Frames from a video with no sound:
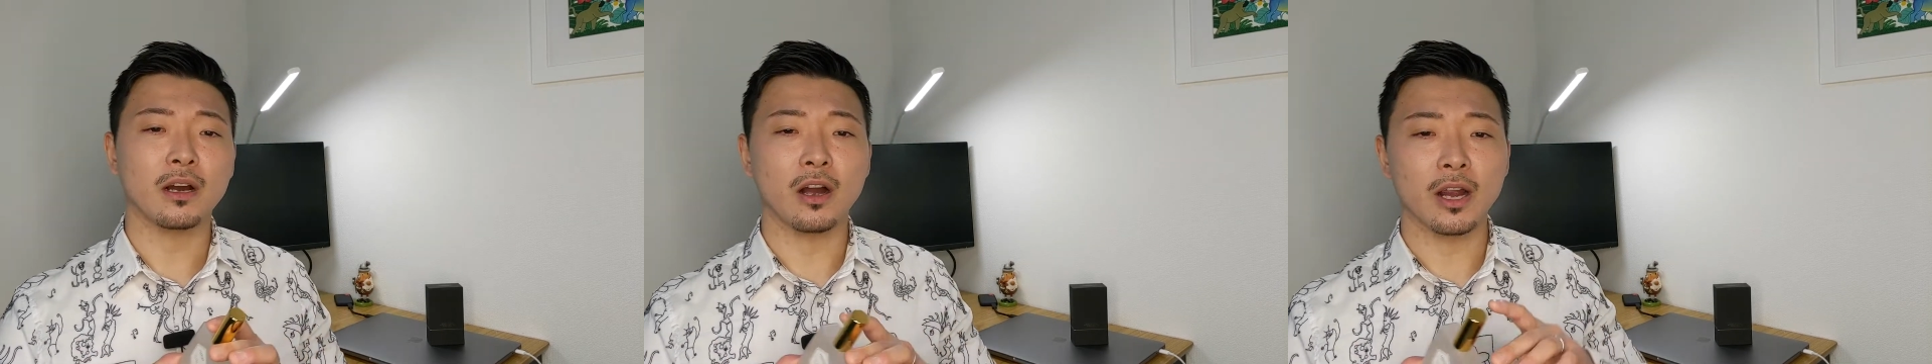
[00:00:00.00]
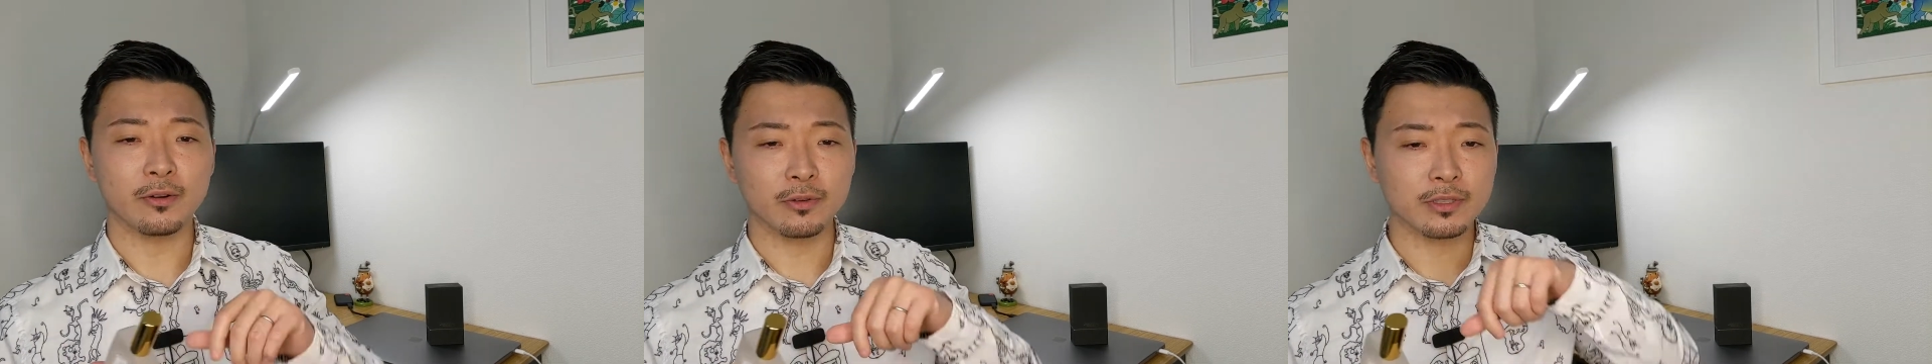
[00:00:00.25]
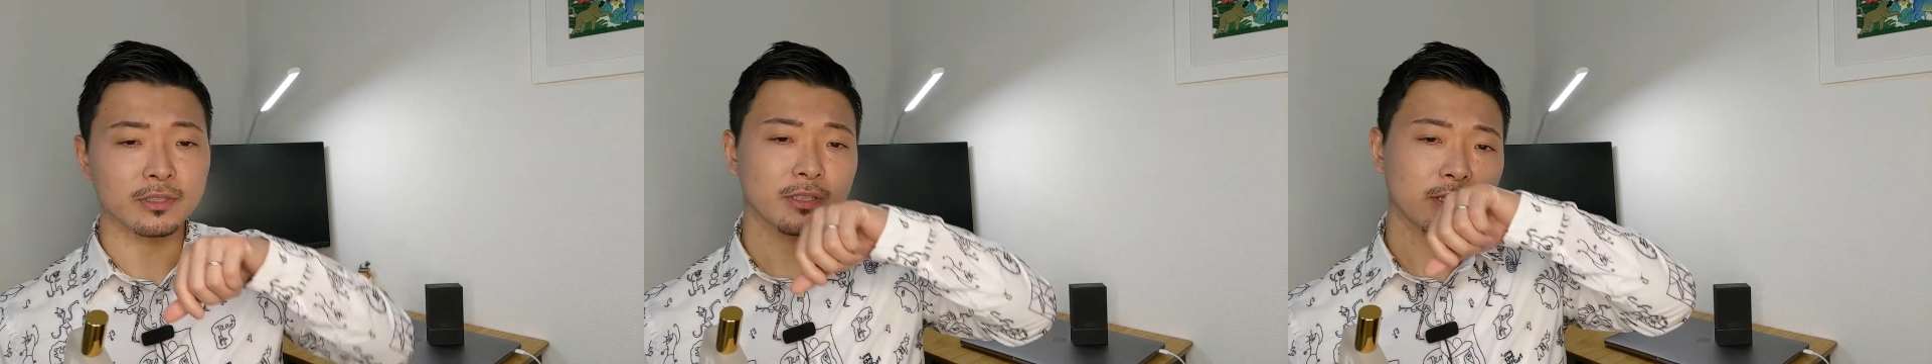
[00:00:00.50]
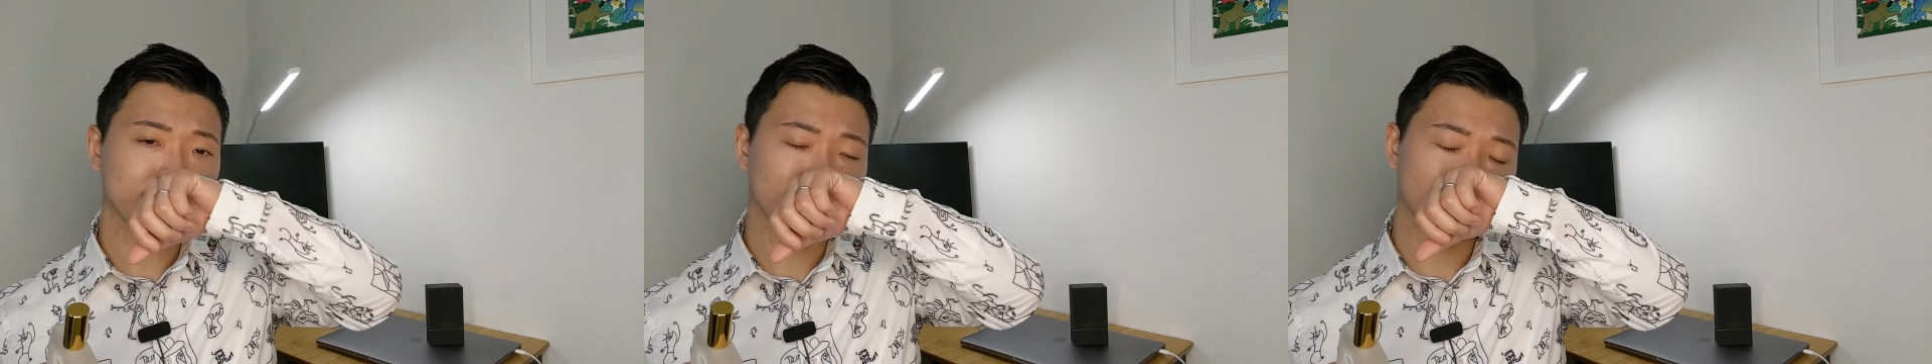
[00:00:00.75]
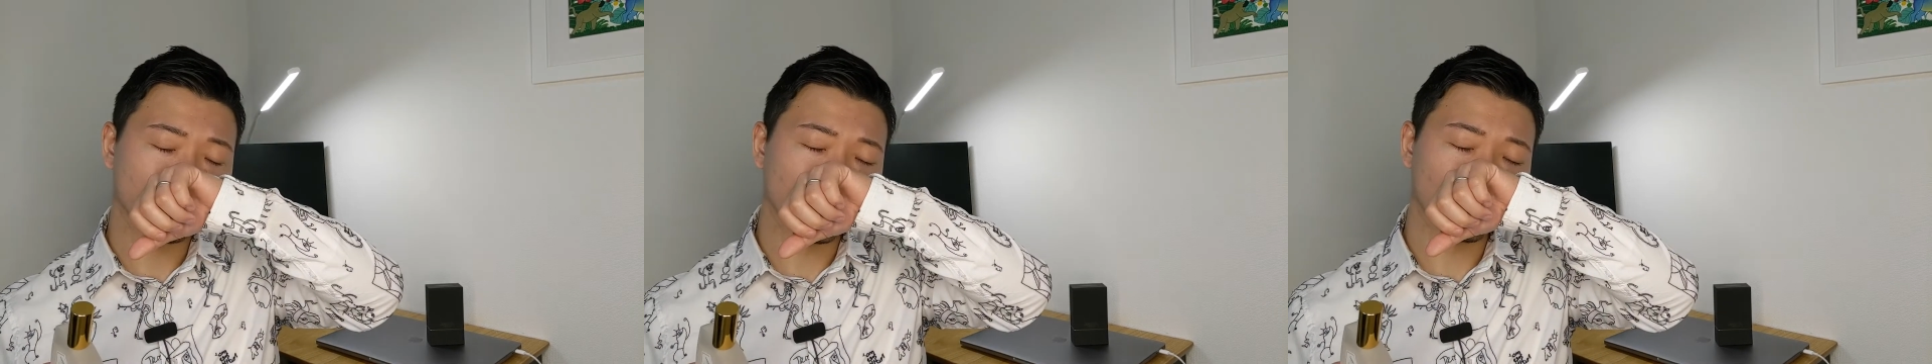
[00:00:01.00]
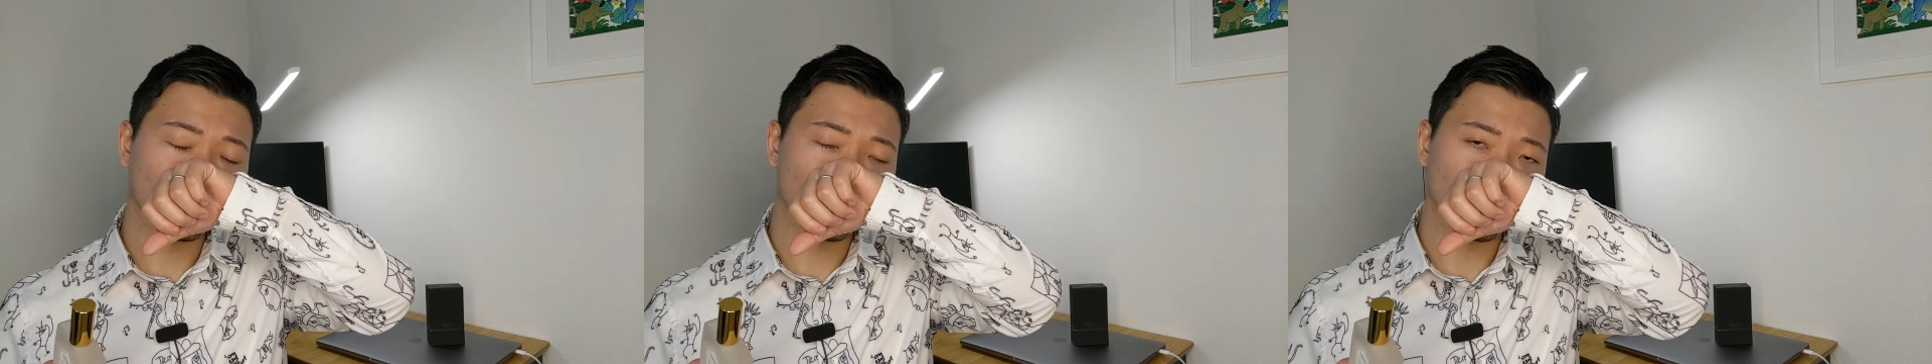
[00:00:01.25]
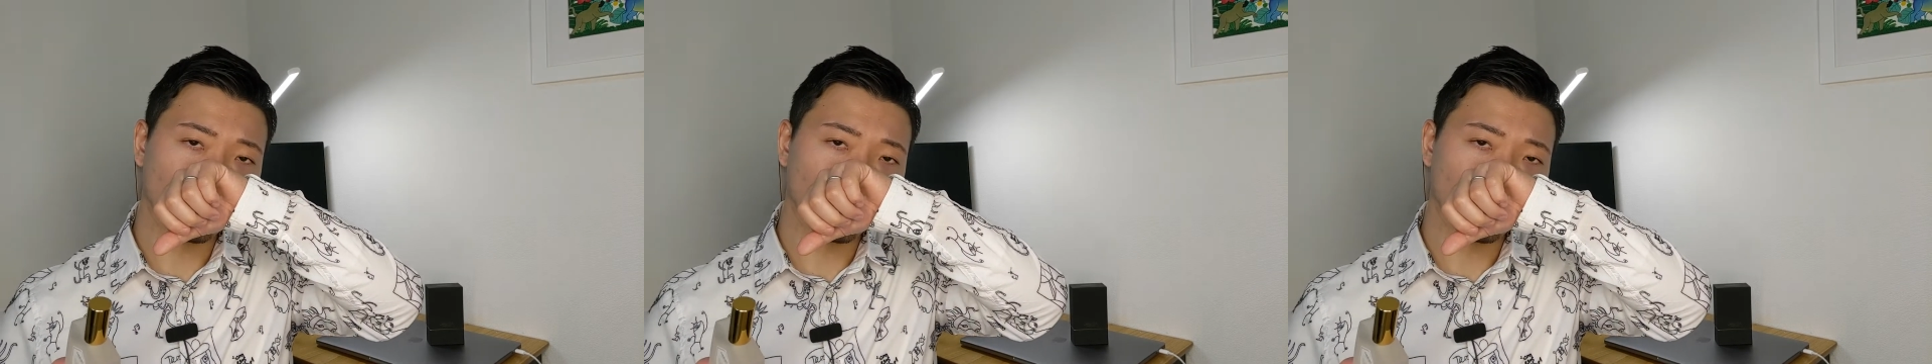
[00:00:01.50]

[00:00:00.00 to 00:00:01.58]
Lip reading: iris sandalwood